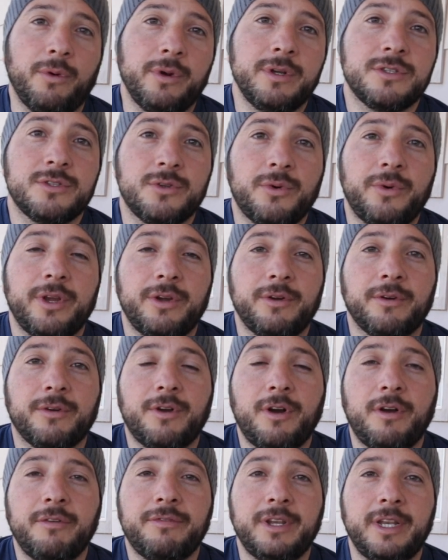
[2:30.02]
storing your
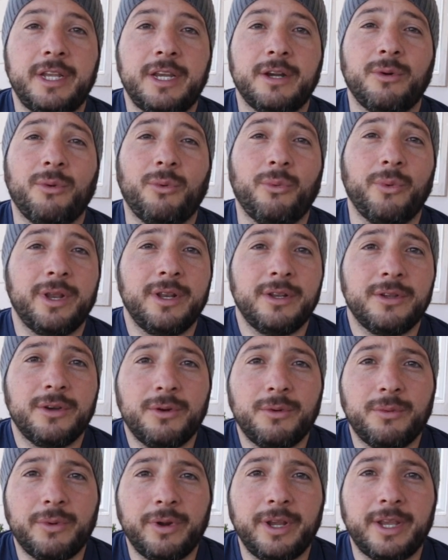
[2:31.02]
coffee near a
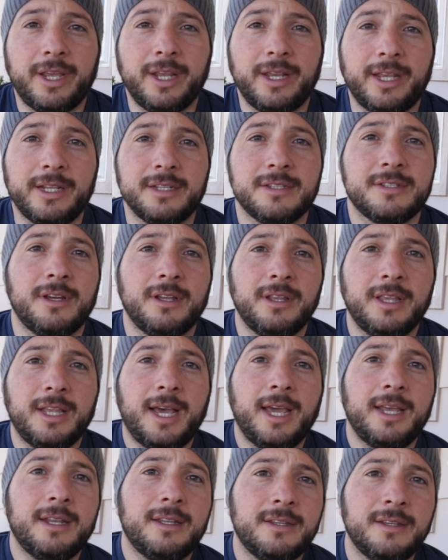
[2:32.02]
window where you can get
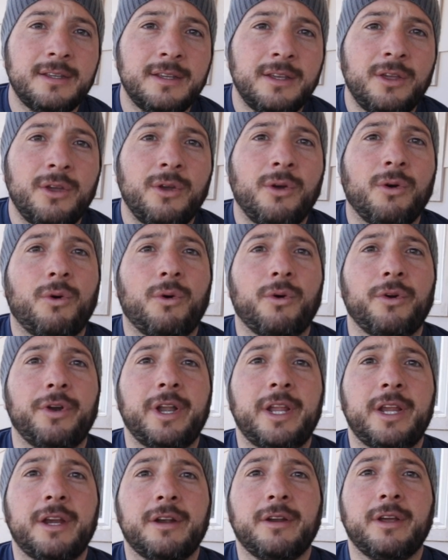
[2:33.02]
sunlight, or
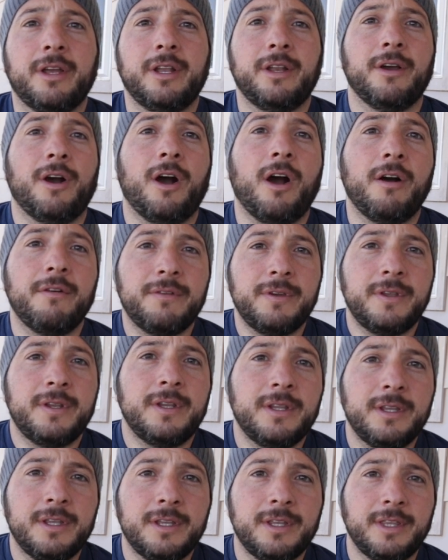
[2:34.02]
near an
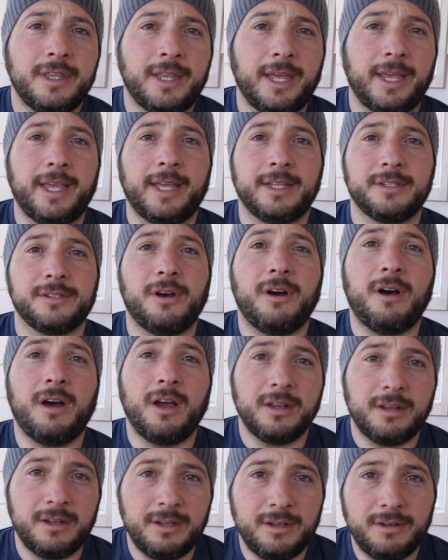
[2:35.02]
oven that gets
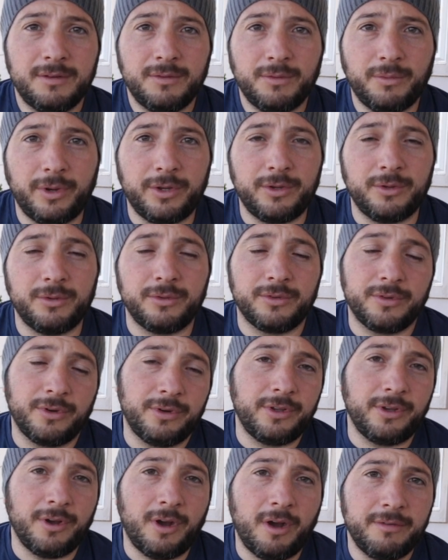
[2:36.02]
hot when you turn
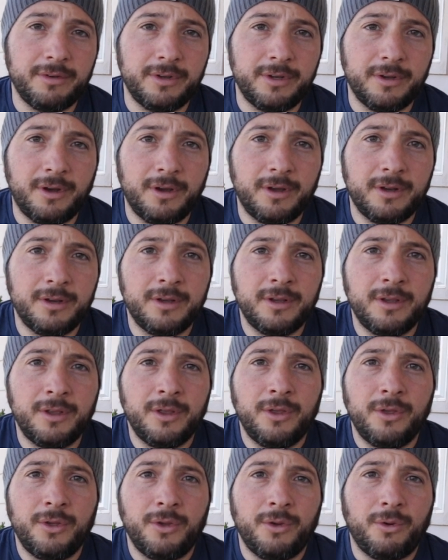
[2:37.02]
the oven on,
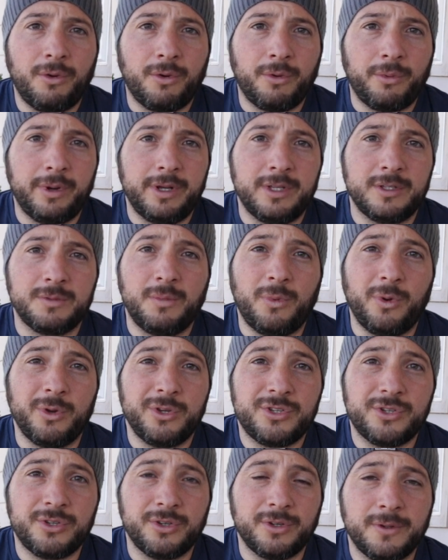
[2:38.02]
or when it's
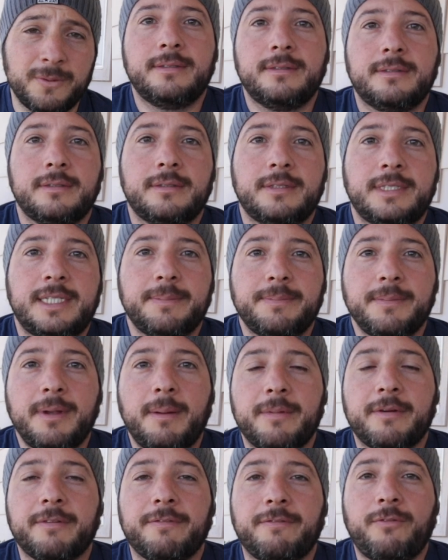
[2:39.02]
moisture. Tip
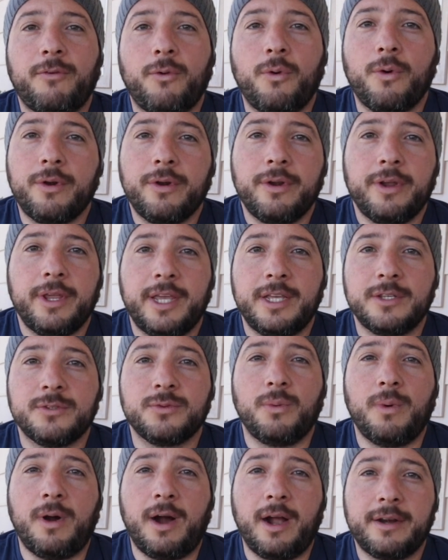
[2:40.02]
number 4 is
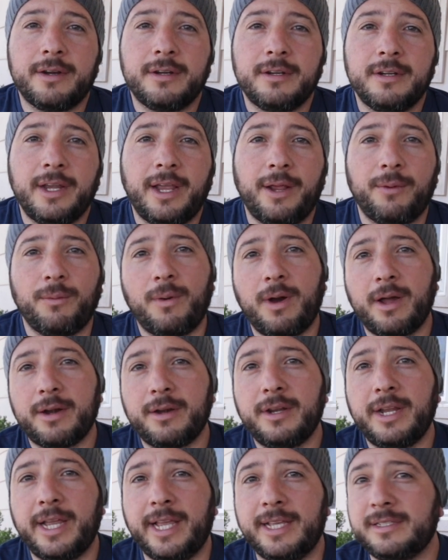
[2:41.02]
water, and
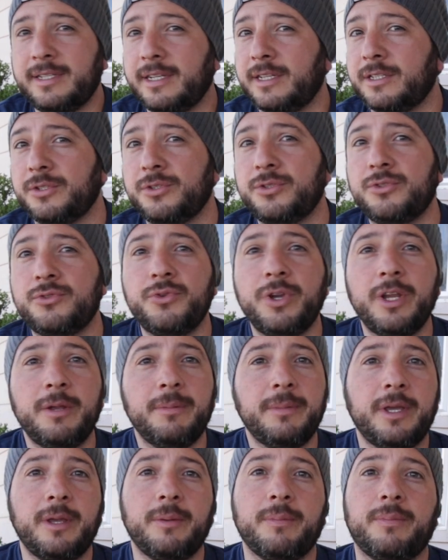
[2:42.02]
water is
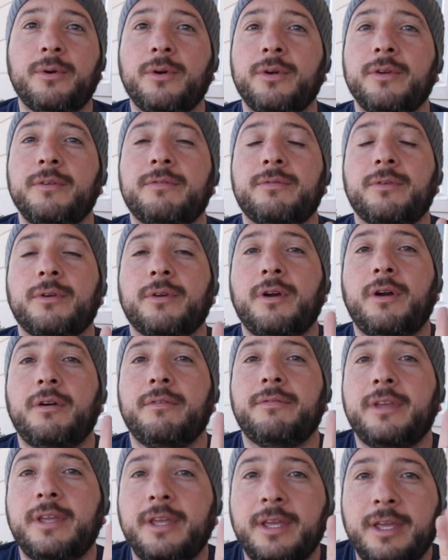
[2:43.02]
extremely important for
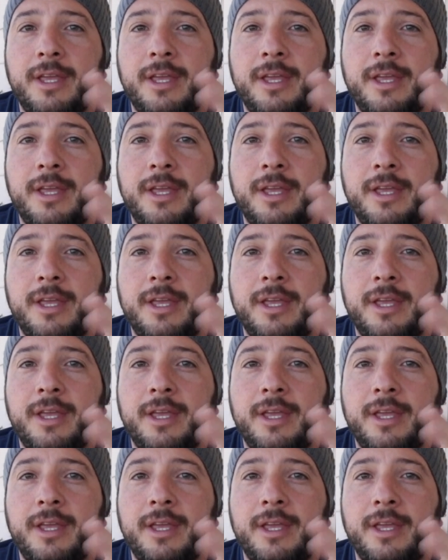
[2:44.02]
coffee.